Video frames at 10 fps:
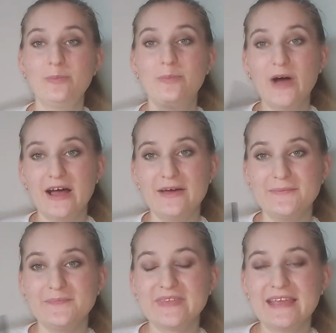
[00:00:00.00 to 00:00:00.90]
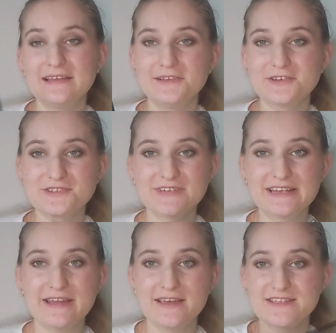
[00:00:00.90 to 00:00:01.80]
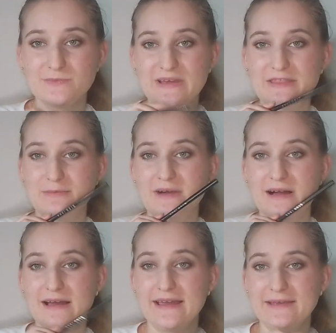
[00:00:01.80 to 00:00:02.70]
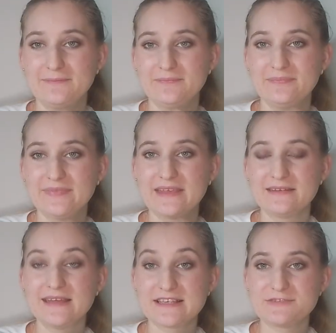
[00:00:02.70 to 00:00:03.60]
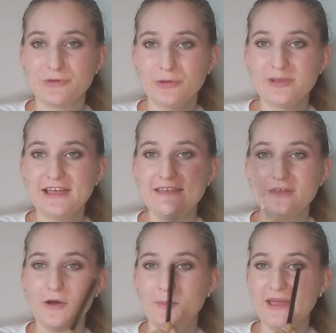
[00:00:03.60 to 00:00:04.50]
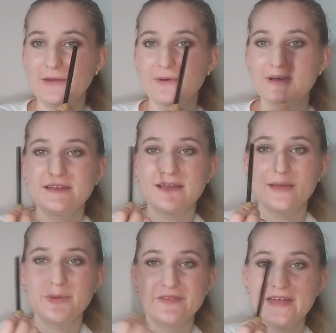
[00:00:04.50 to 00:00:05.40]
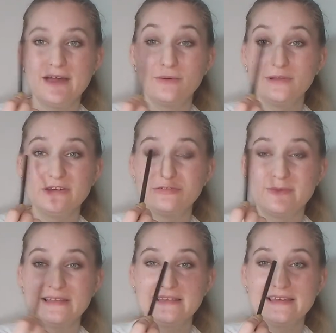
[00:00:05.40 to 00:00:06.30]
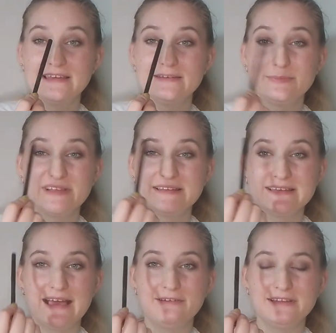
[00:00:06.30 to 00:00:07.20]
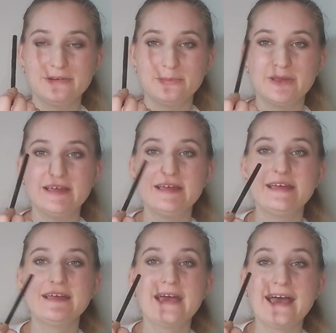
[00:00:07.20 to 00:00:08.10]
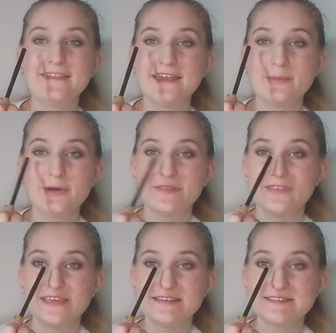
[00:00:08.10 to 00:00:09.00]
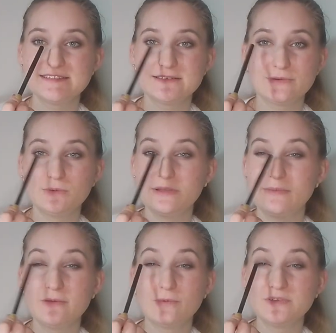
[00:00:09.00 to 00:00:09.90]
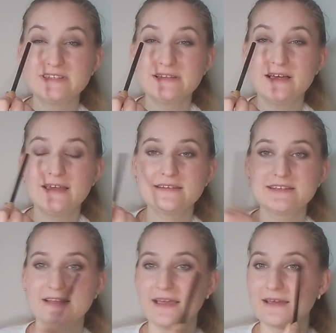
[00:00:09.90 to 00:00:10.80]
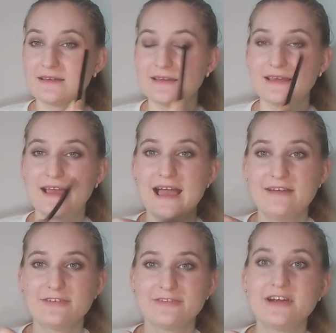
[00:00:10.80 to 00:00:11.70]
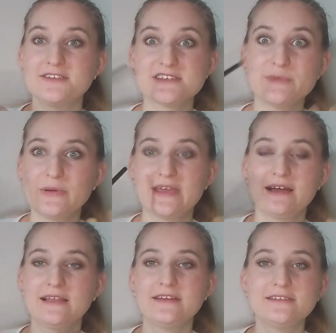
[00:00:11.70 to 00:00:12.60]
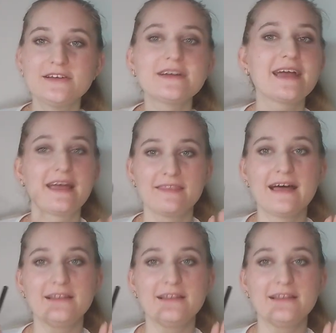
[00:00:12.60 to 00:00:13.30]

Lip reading: but it looks really nice with my NYX Foil Play, the hot pink one. I put that all over my lid, blend it out a little bit, and then I put this all in my waterline to like have a very smoky eyeliner look, and that